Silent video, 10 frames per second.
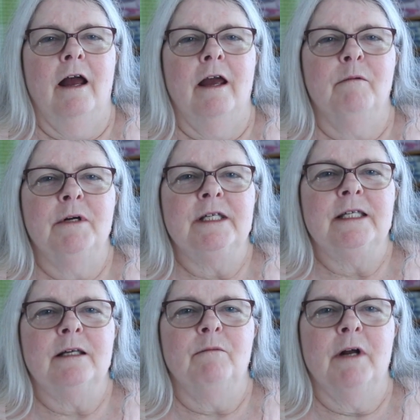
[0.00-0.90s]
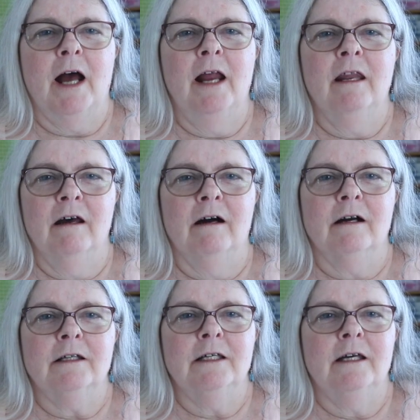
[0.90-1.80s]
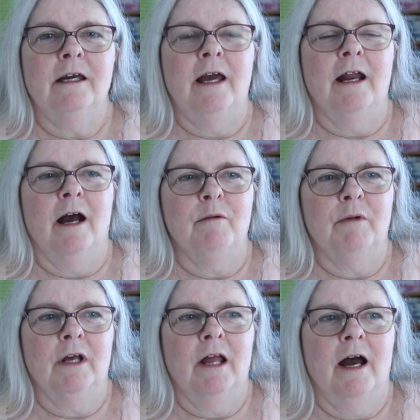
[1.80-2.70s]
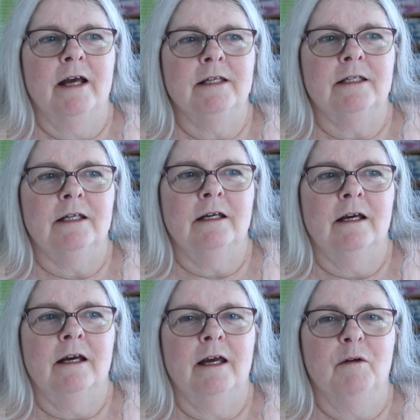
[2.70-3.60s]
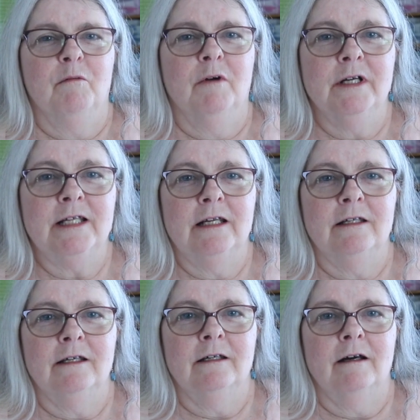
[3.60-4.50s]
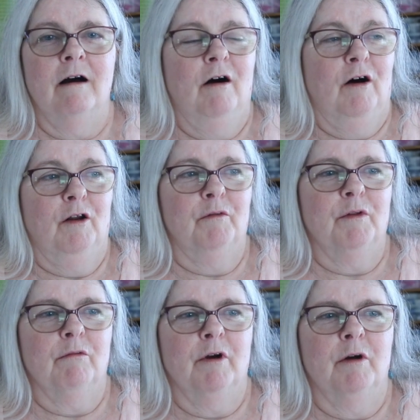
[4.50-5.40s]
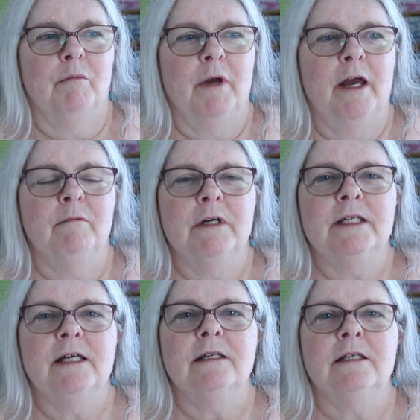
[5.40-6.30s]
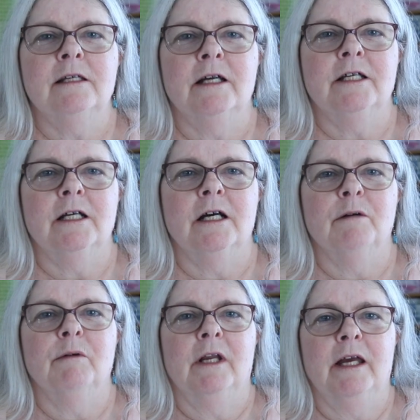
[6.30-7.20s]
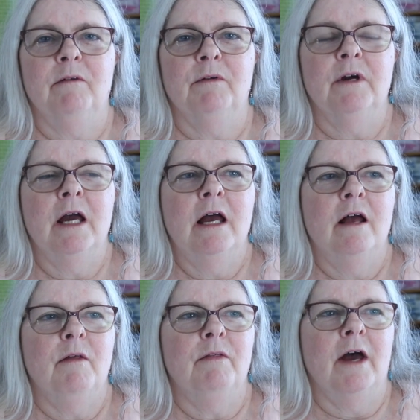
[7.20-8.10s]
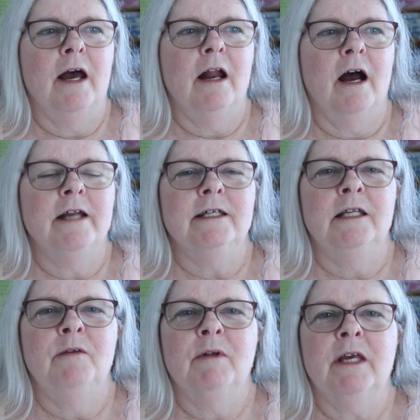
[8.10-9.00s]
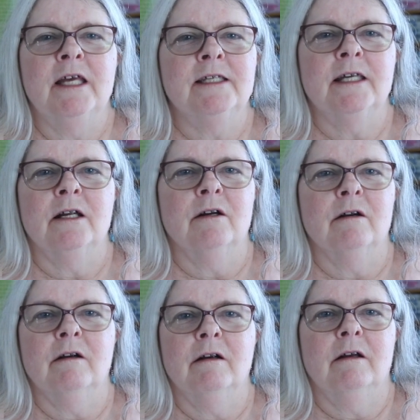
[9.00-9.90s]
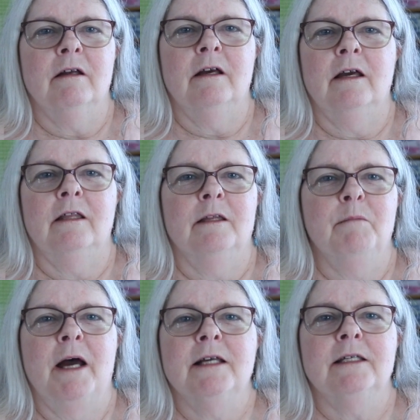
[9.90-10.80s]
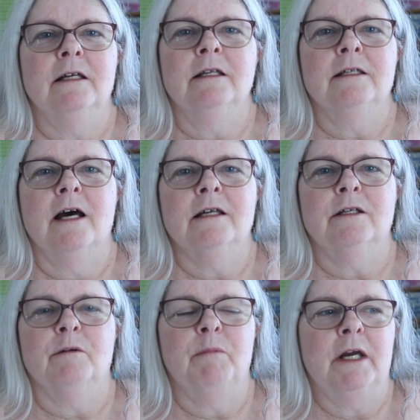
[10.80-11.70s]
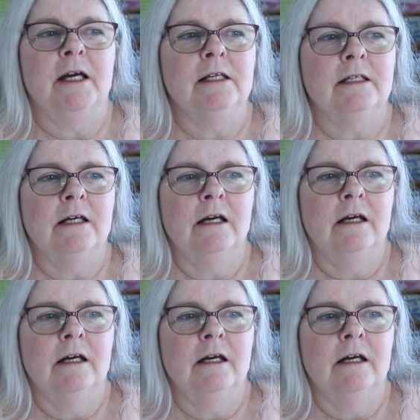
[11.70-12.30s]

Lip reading: It was when I looked and I realized it wasn't all over the room, it was such a relief that I didn't even consider the mess a disaster, because